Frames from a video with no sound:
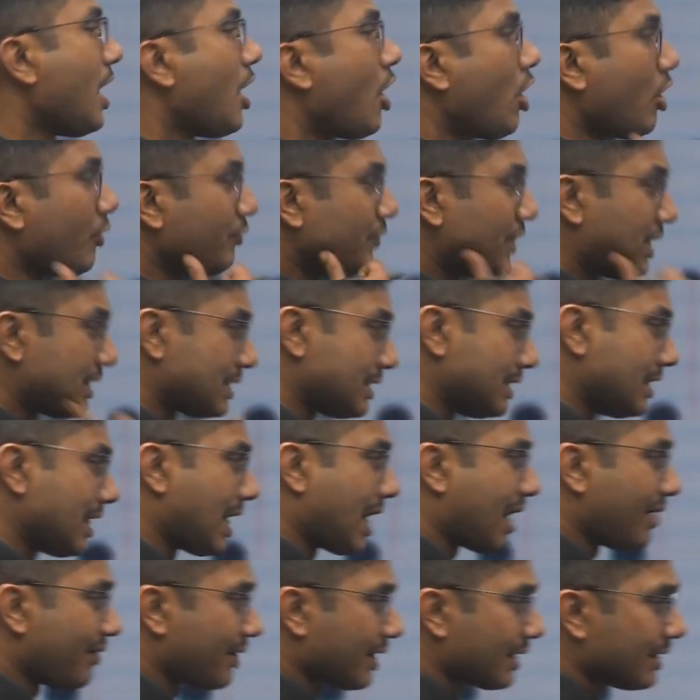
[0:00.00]
Obviously,
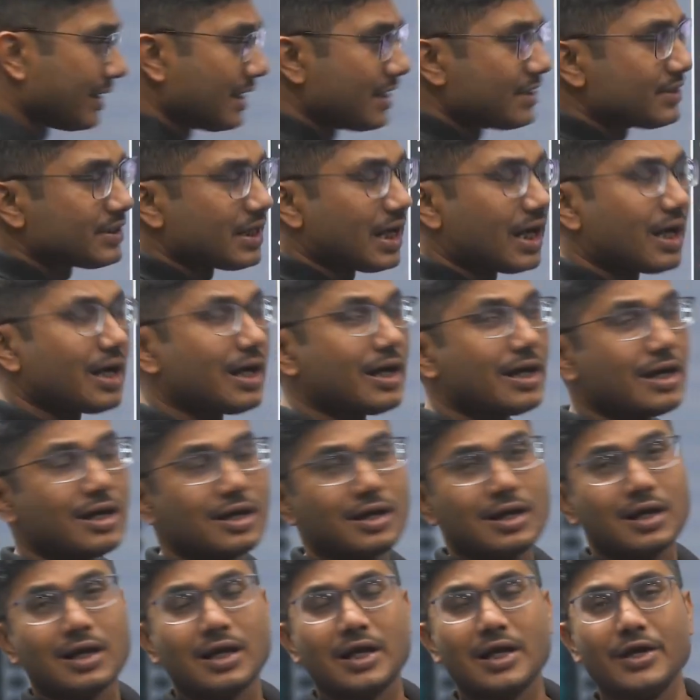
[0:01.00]
our Diksha
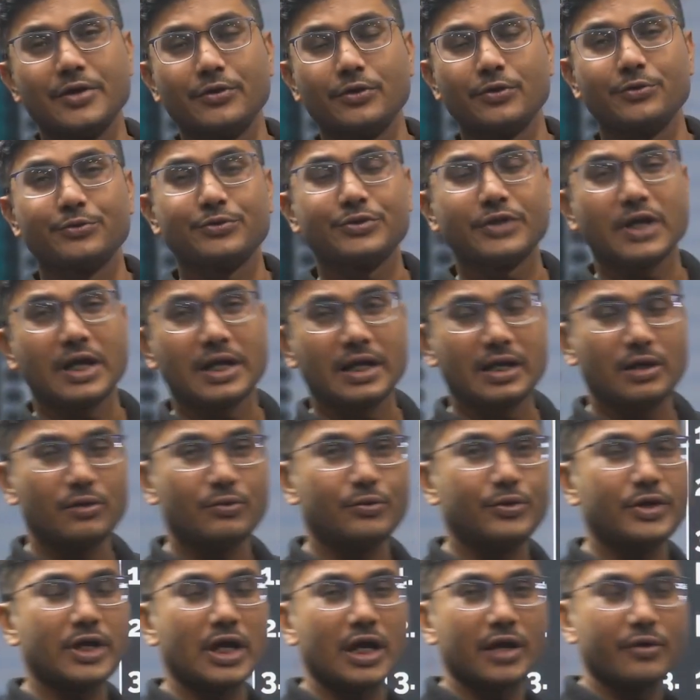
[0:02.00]
Karnataka YouTube channel,
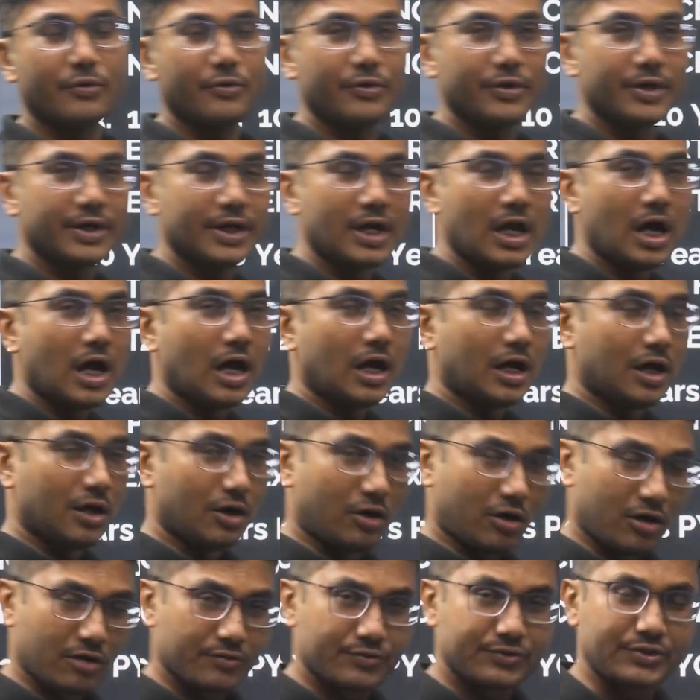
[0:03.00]
we are doing a
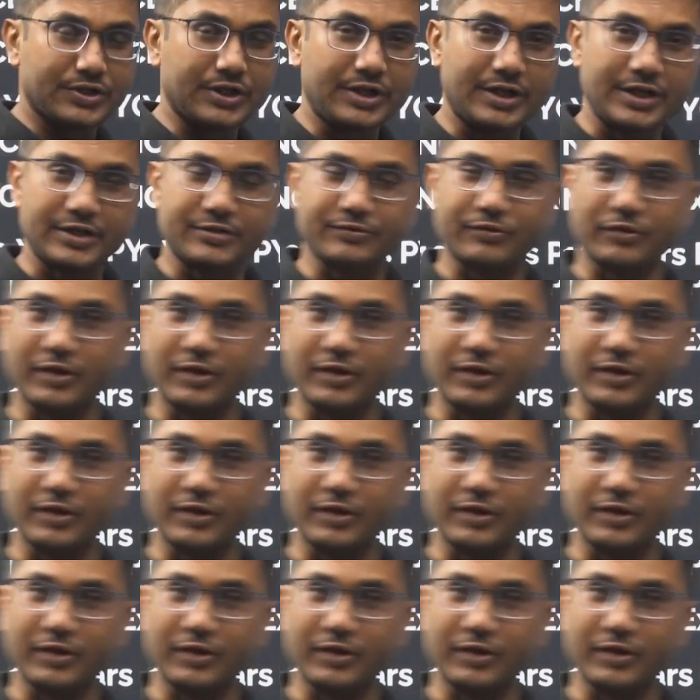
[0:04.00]
lot of series for